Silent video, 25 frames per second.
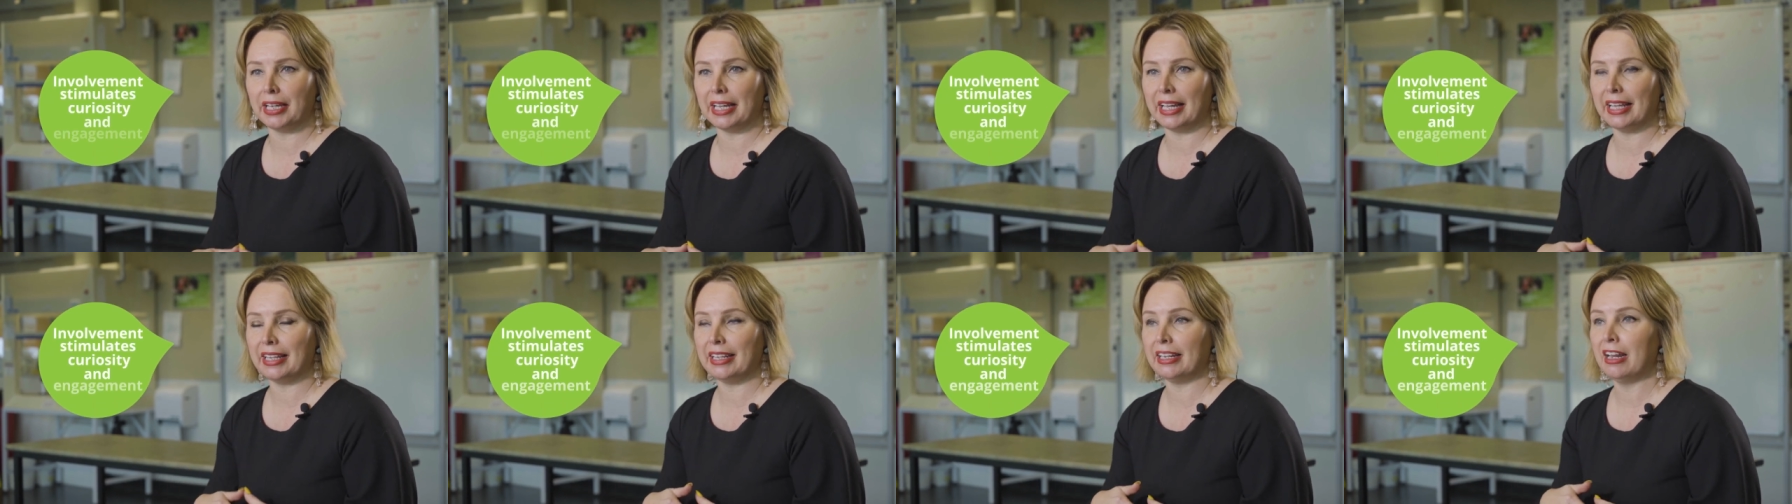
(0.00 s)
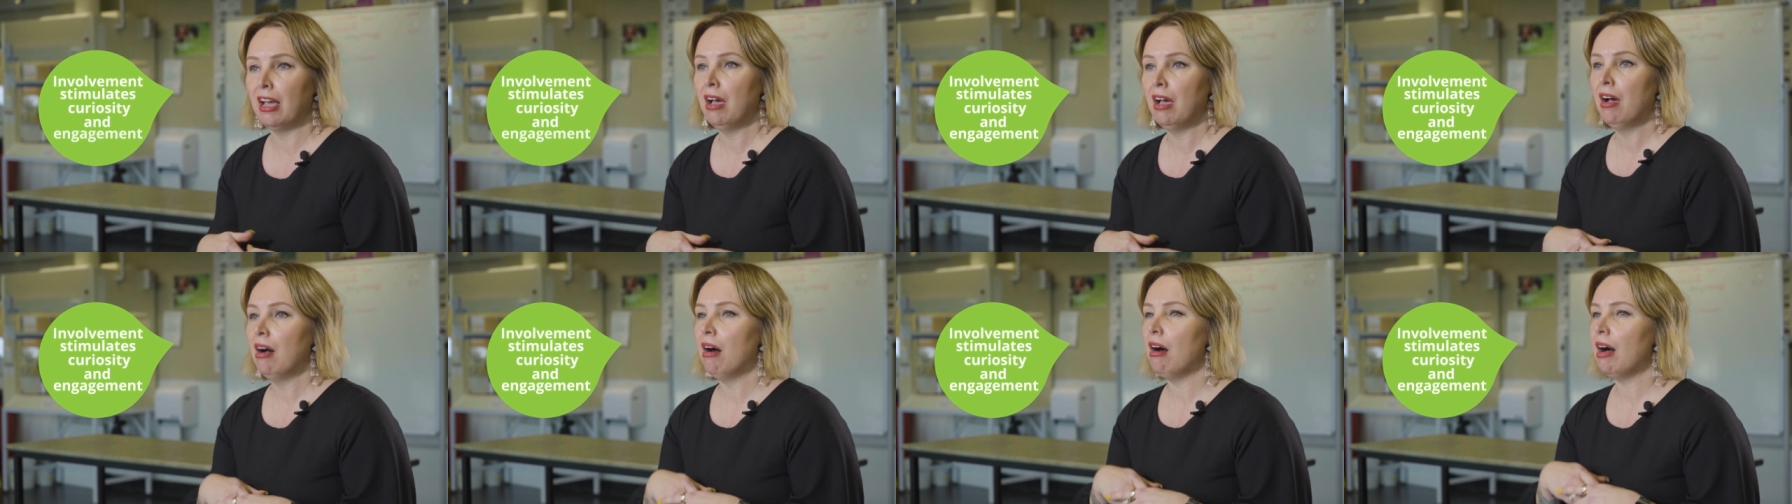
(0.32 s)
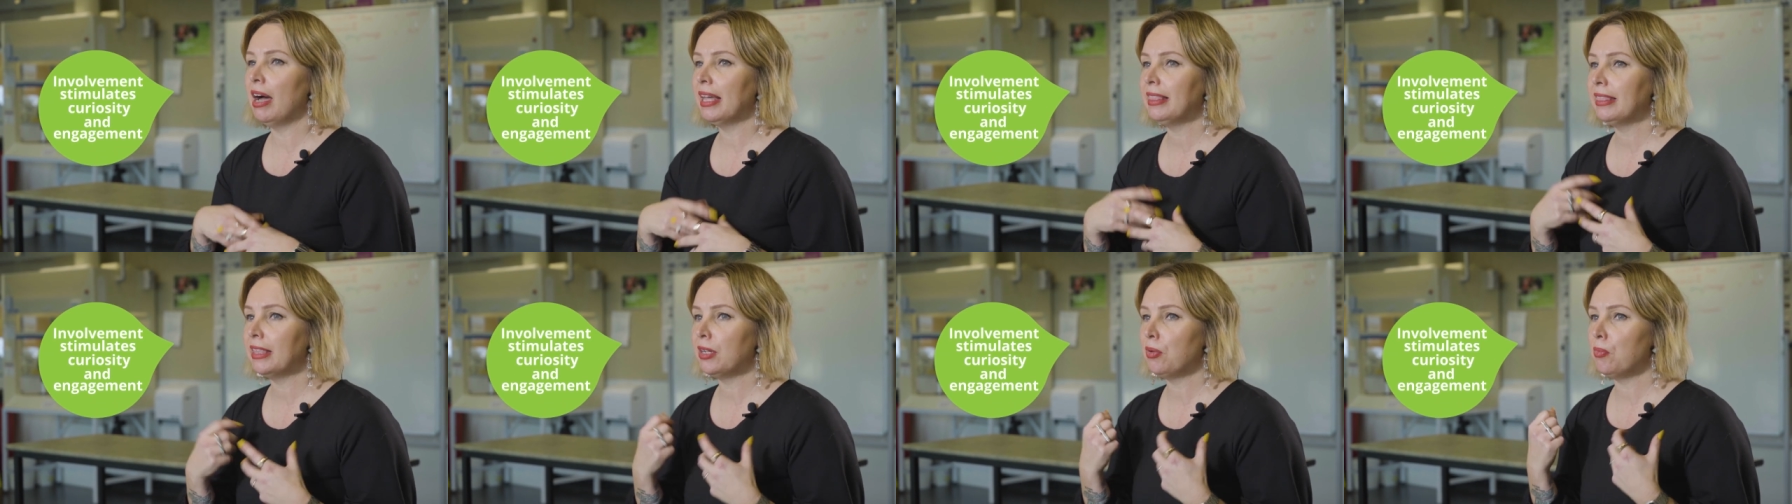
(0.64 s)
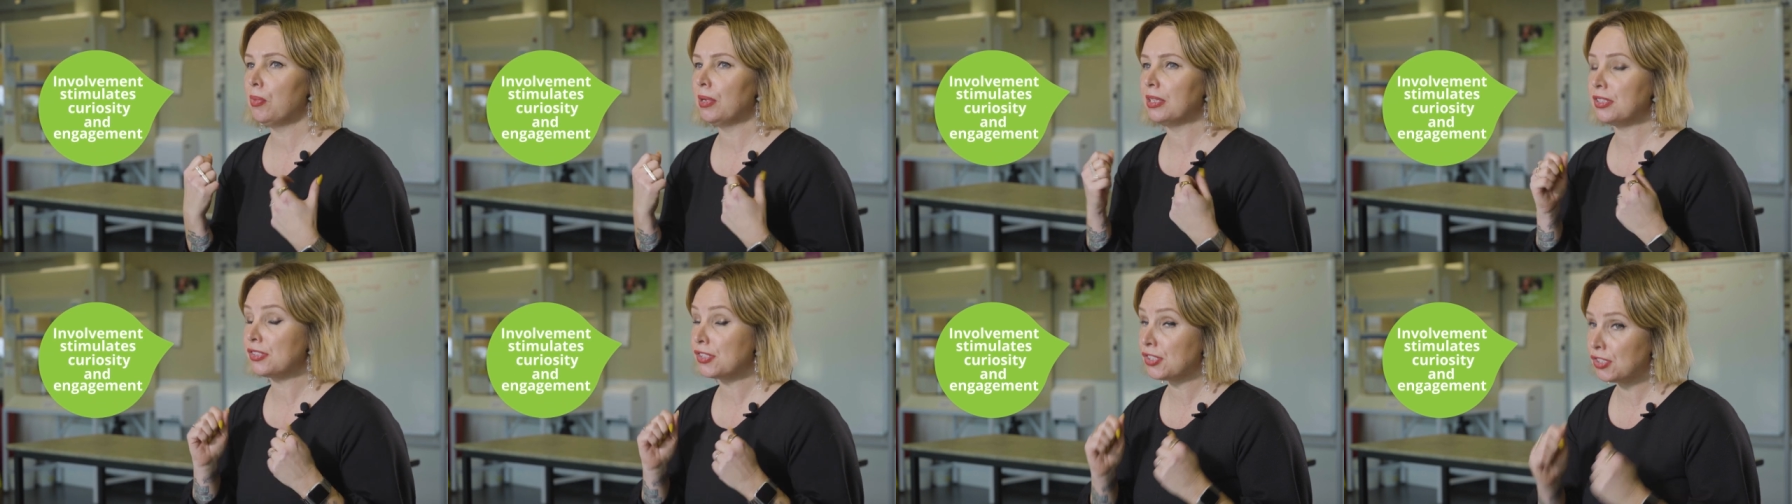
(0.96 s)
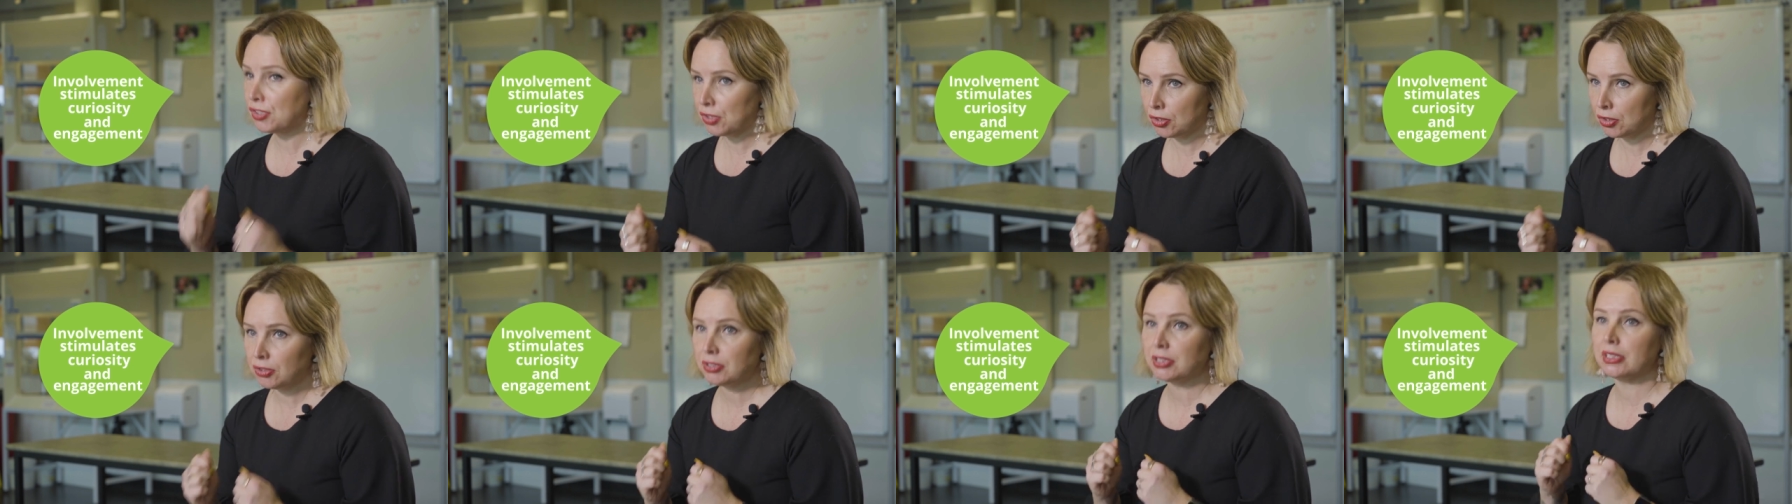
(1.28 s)
And I think when a
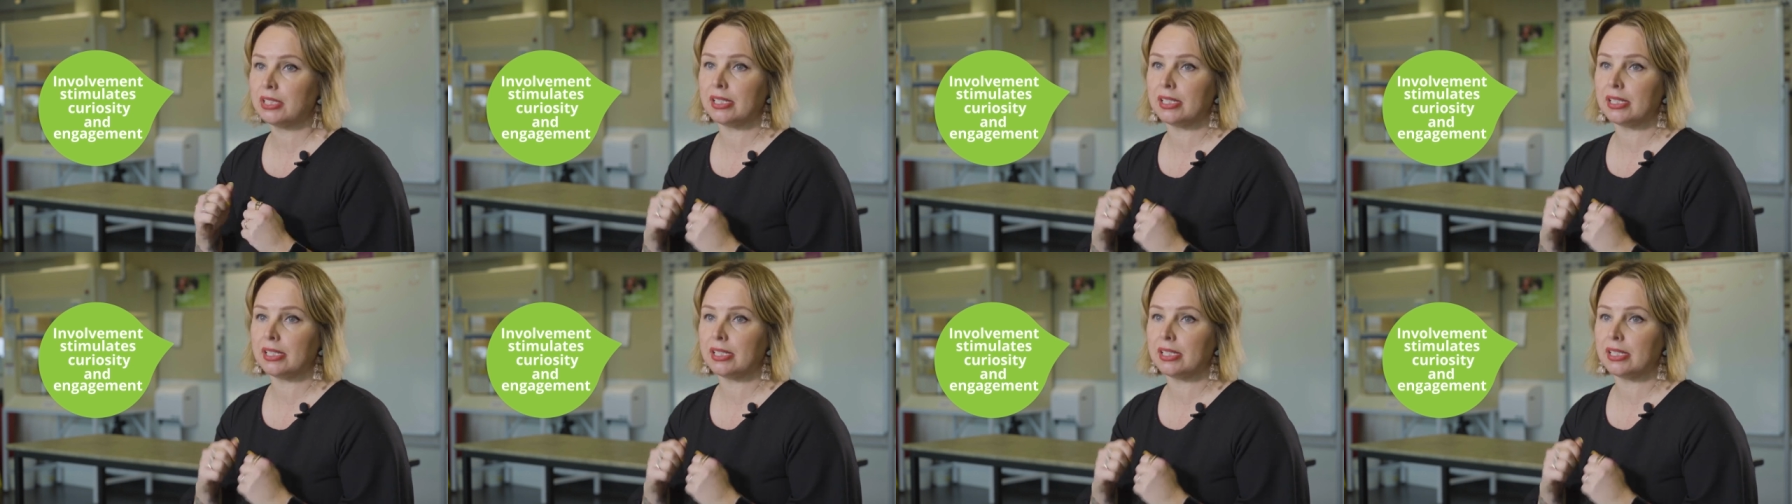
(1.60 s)
student